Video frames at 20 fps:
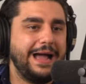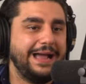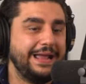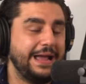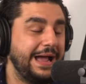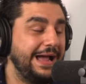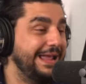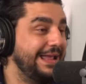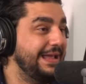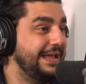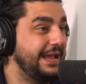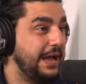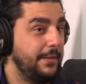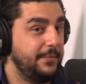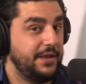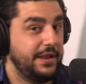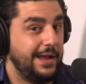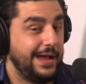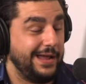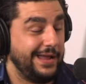I, I, I
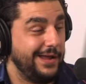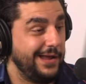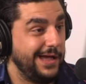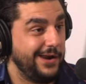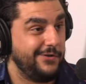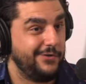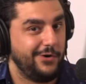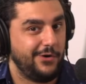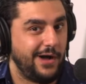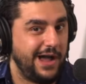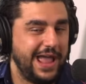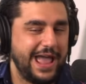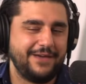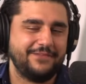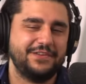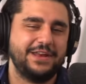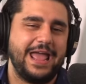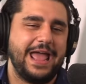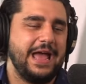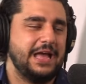mean, I, I don't know. I
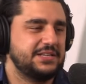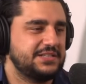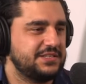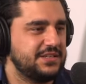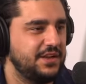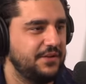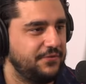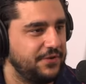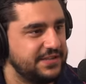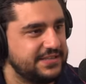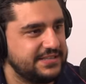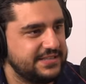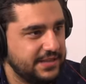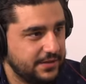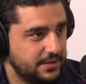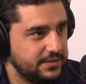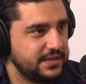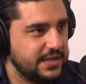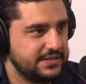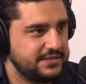haven't asked if he
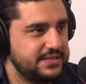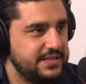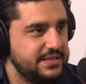still does